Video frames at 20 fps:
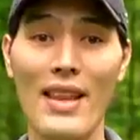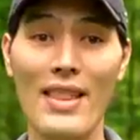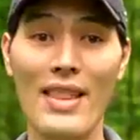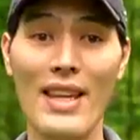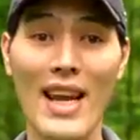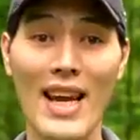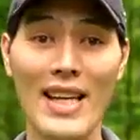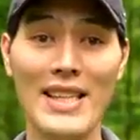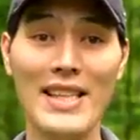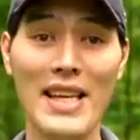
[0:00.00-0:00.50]

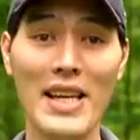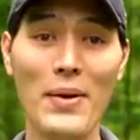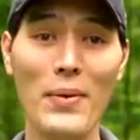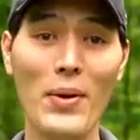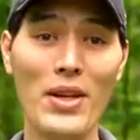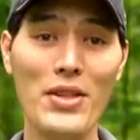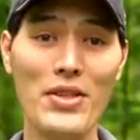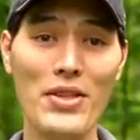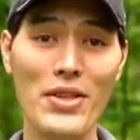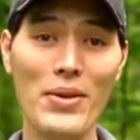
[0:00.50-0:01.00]
The next thing you
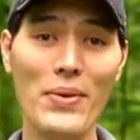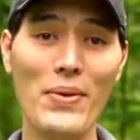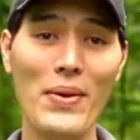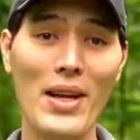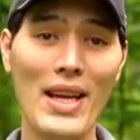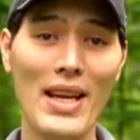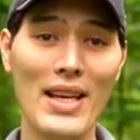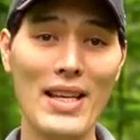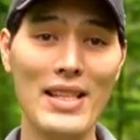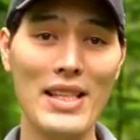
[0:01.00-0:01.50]
want to do
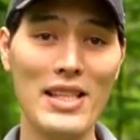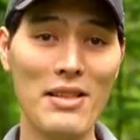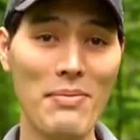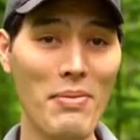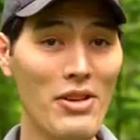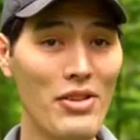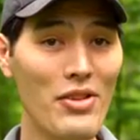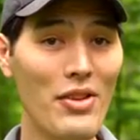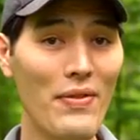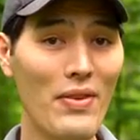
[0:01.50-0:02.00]
is,
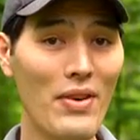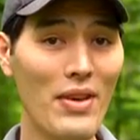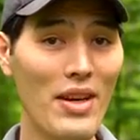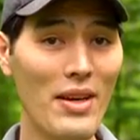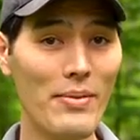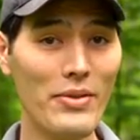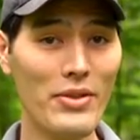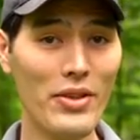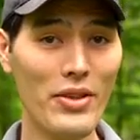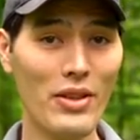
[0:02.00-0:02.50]
especially if your
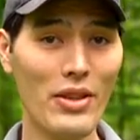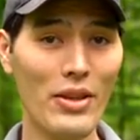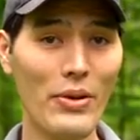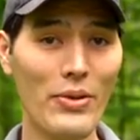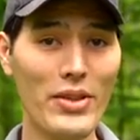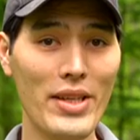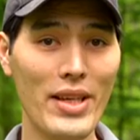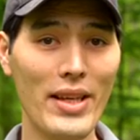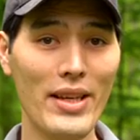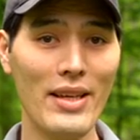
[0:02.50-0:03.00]
neighbors are
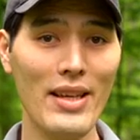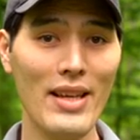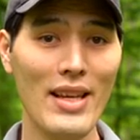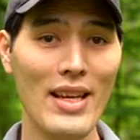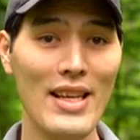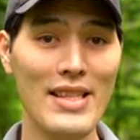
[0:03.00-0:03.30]
close in,